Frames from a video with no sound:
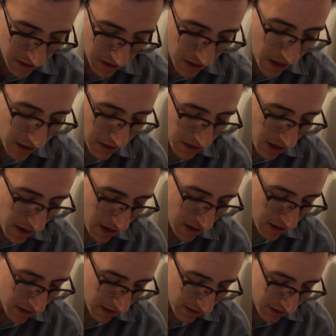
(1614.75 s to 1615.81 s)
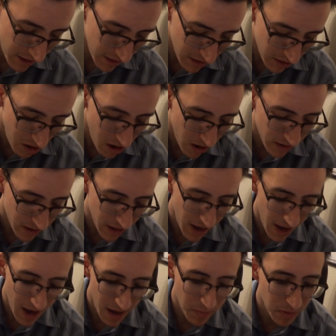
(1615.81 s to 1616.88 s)
The next like 6 cards
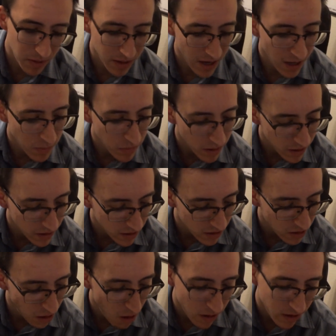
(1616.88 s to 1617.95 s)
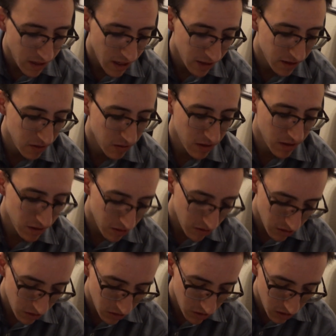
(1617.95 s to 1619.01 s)
I put stars next to because
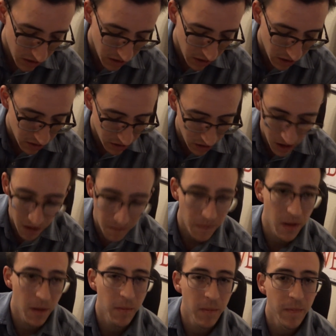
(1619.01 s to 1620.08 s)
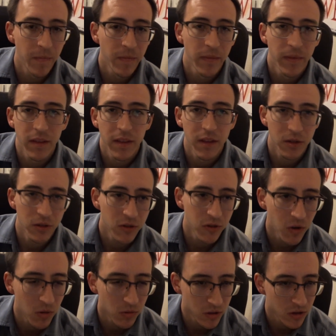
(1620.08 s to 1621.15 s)
I just love them. They're
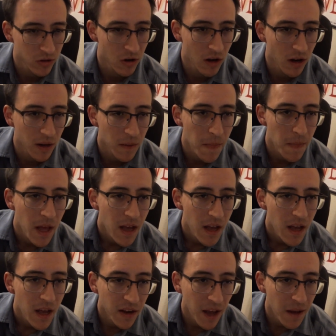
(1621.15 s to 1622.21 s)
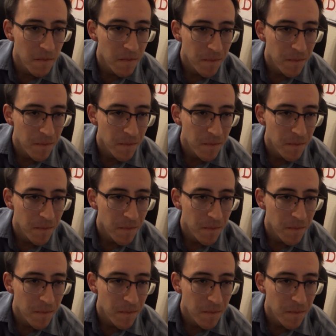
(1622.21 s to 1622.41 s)
so strong. Okay.